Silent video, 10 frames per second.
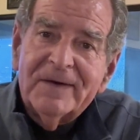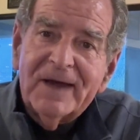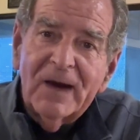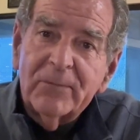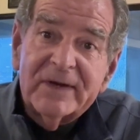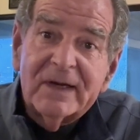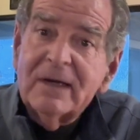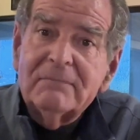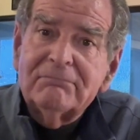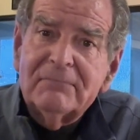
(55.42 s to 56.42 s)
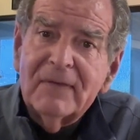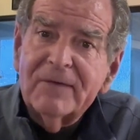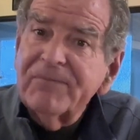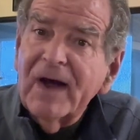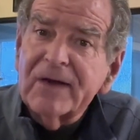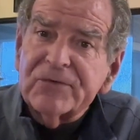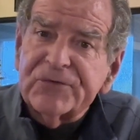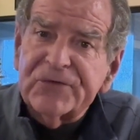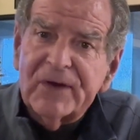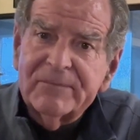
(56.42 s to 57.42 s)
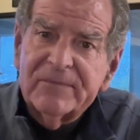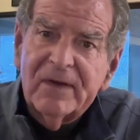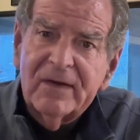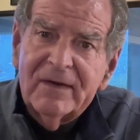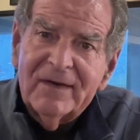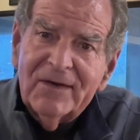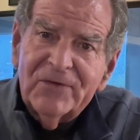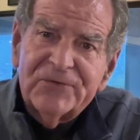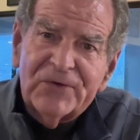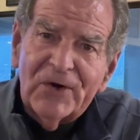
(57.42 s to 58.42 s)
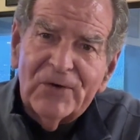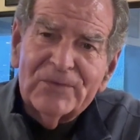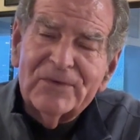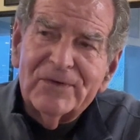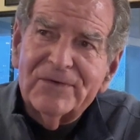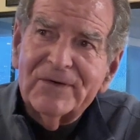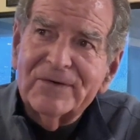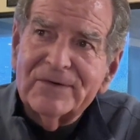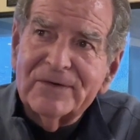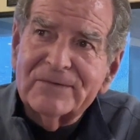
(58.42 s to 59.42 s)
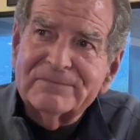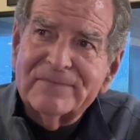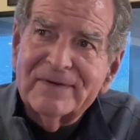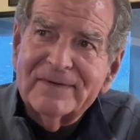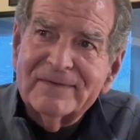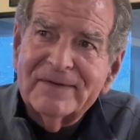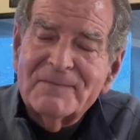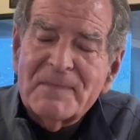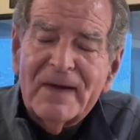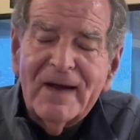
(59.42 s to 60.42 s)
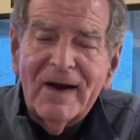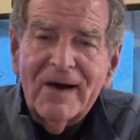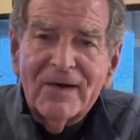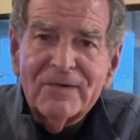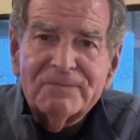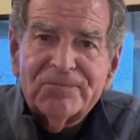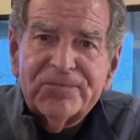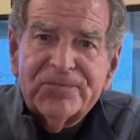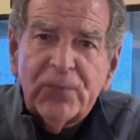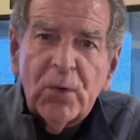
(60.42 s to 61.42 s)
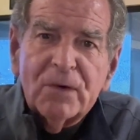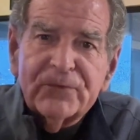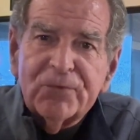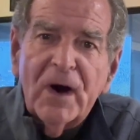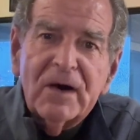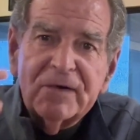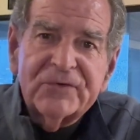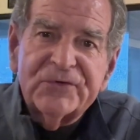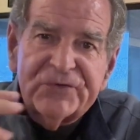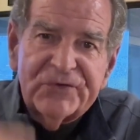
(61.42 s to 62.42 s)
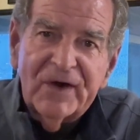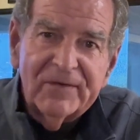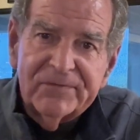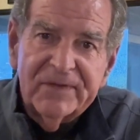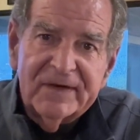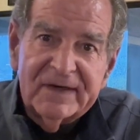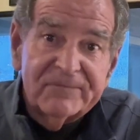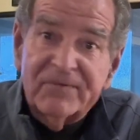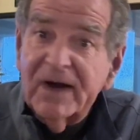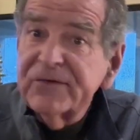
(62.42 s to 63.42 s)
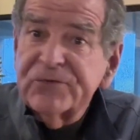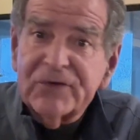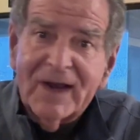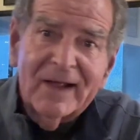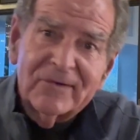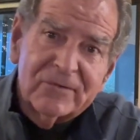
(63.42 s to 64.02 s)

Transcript: And we need advice. So there are 4 rungs of the advice ladder